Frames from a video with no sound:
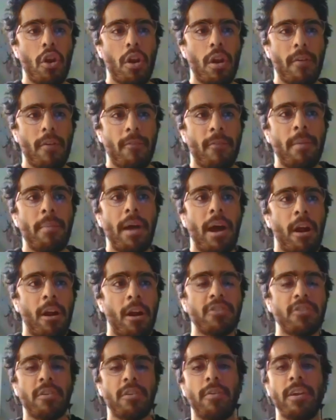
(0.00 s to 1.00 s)
from our
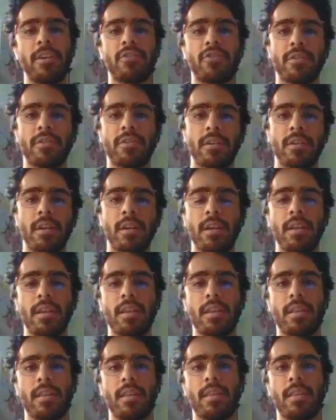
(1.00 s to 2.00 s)
generation
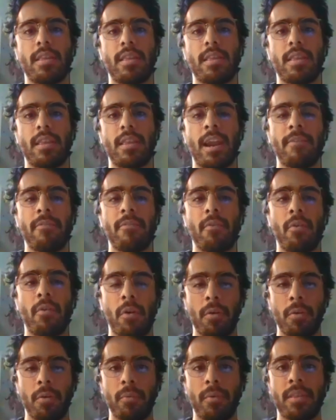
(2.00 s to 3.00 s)
that have
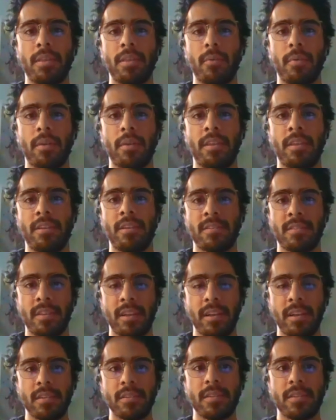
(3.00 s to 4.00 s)
grown with these
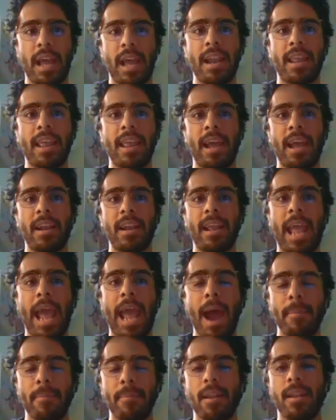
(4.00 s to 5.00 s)
things and can
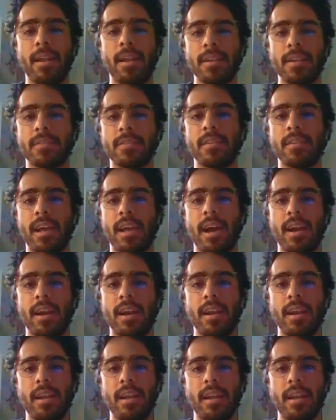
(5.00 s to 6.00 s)
capitalize on that
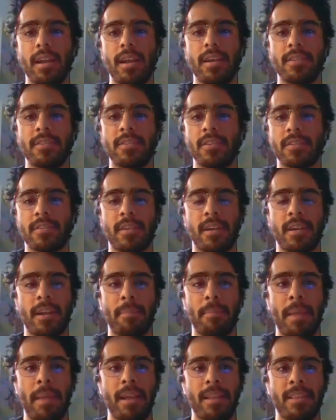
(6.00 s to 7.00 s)
is just going to
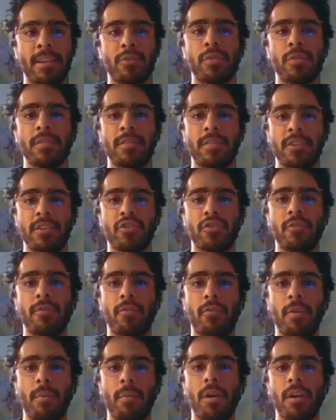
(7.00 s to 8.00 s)
make the transition
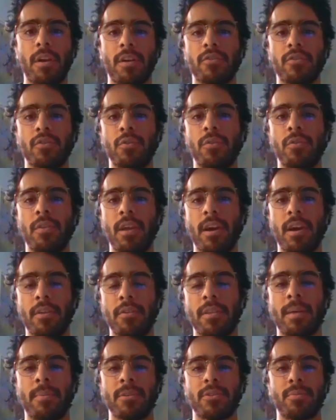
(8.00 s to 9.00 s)
from one country to the other
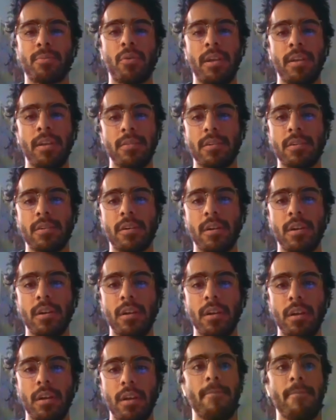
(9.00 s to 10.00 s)
that much more easier.
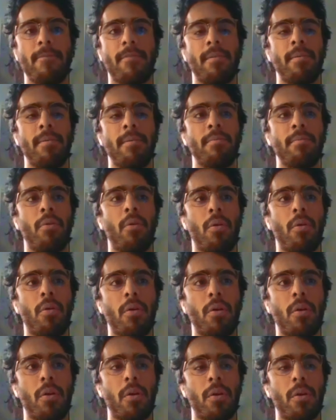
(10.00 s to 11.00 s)
From a
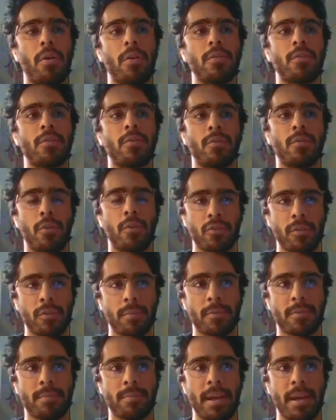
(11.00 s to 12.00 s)
more social
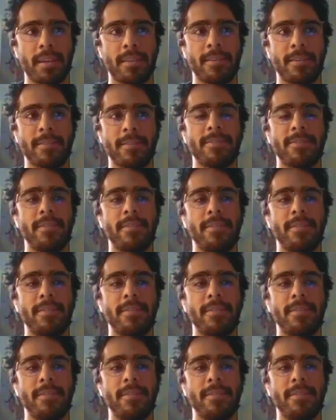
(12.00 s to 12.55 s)
perspective,